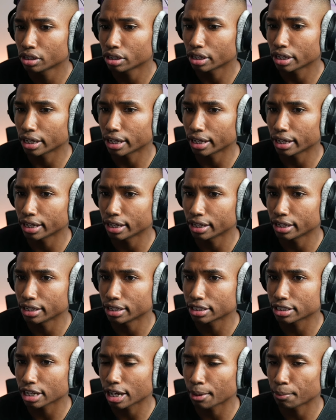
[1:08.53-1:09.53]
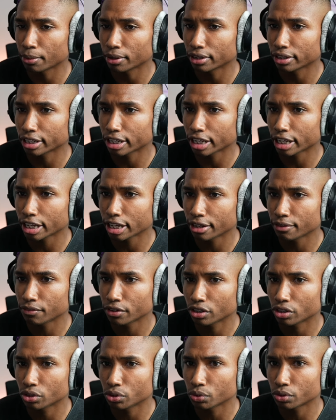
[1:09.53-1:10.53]
is, I believe
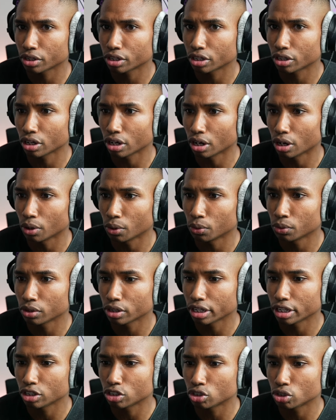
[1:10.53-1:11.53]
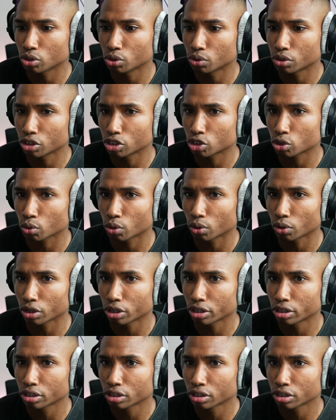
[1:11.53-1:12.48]
you can go into controller